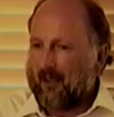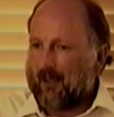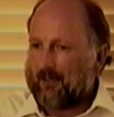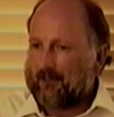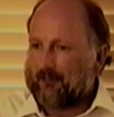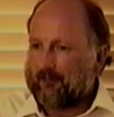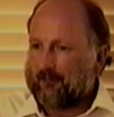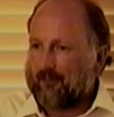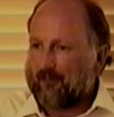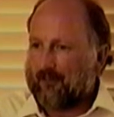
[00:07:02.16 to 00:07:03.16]
and
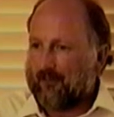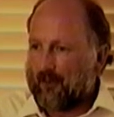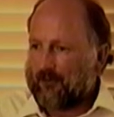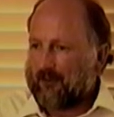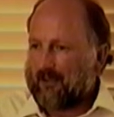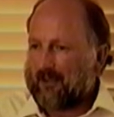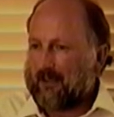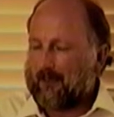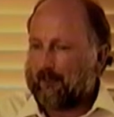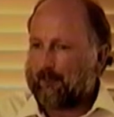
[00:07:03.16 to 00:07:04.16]

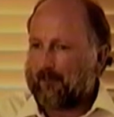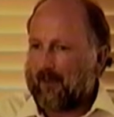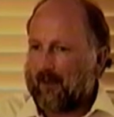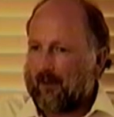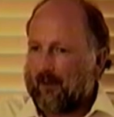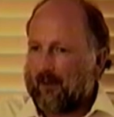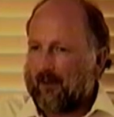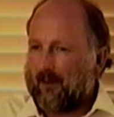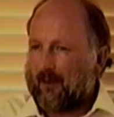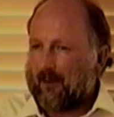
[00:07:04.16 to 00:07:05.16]
unfortunately
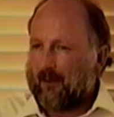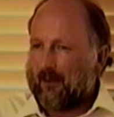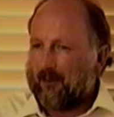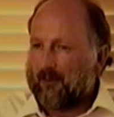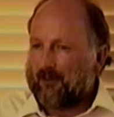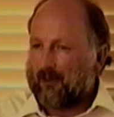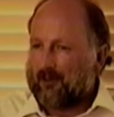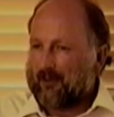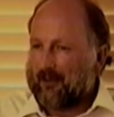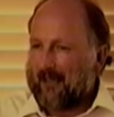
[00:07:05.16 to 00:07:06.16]
the
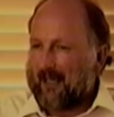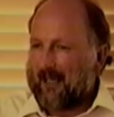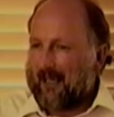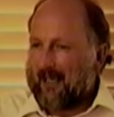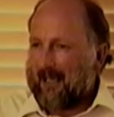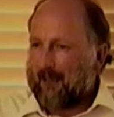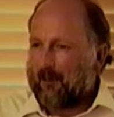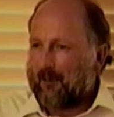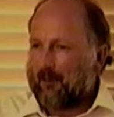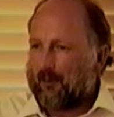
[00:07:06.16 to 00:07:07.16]
results with that
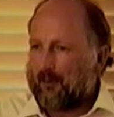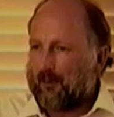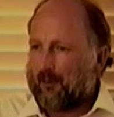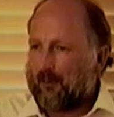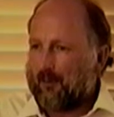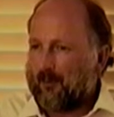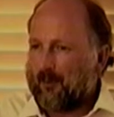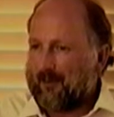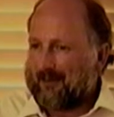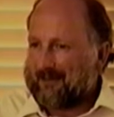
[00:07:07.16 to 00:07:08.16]
lab
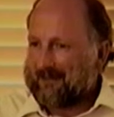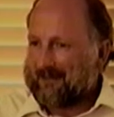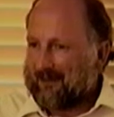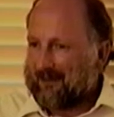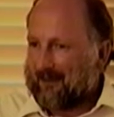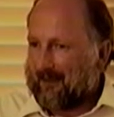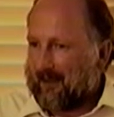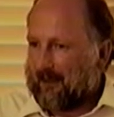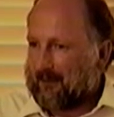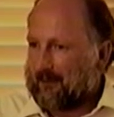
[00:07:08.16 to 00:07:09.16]
were less
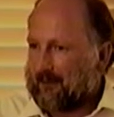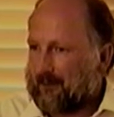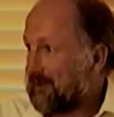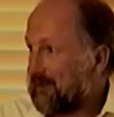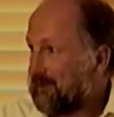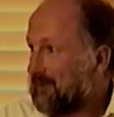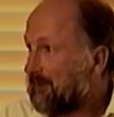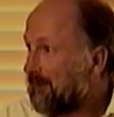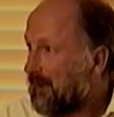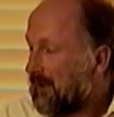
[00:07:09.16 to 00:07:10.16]
than
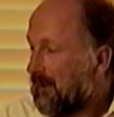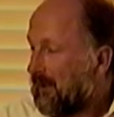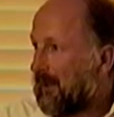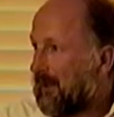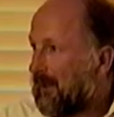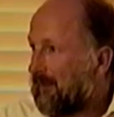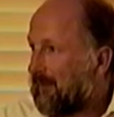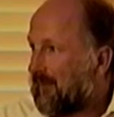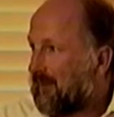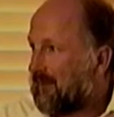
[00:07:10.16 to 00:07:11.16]
sufficient.
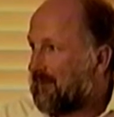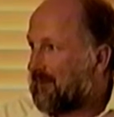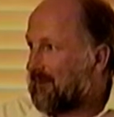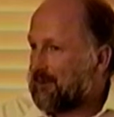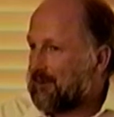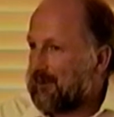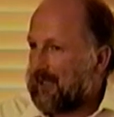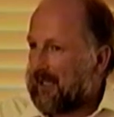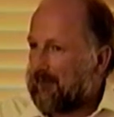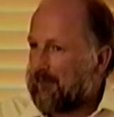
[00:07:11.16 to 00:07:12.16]
This
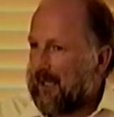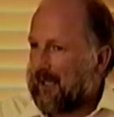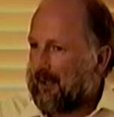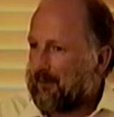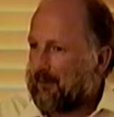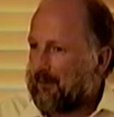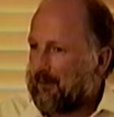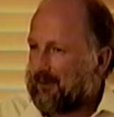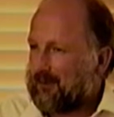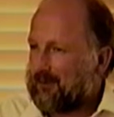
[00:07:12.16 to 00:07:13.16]
laboratory came back
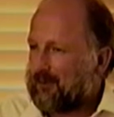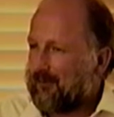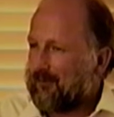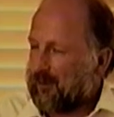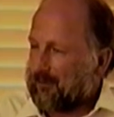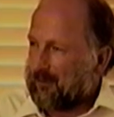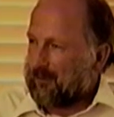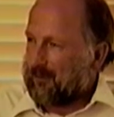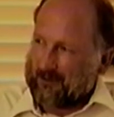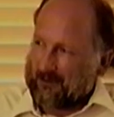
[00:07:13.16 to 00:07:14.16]
with an initial
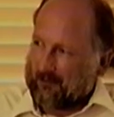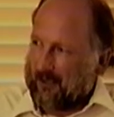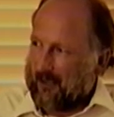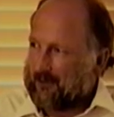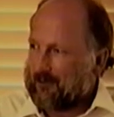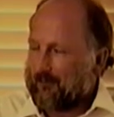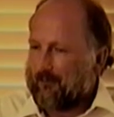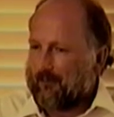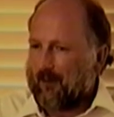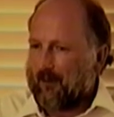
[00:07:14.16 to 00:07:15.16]
verbal response